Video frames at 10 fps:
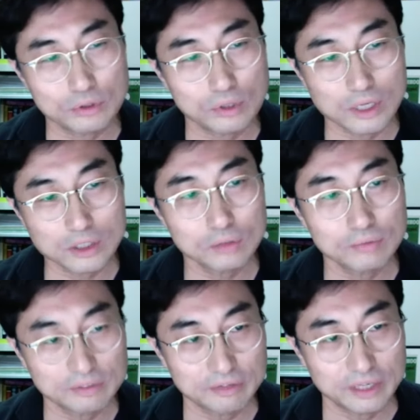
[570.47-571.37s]
lots of
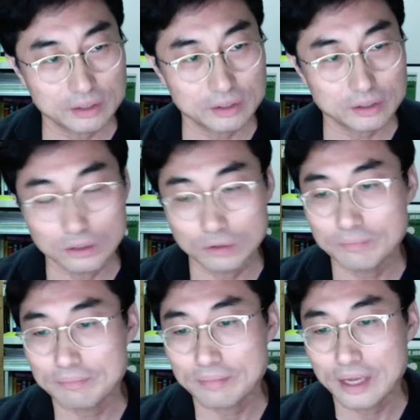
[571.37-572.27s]
effect,
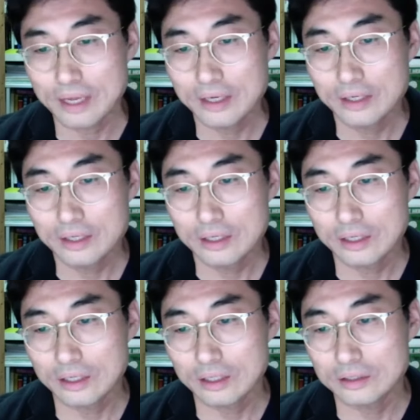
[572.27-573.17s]

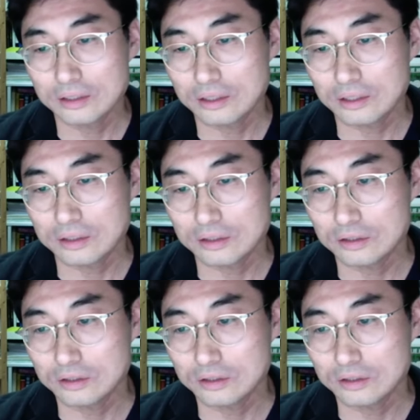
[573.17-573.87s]
and then,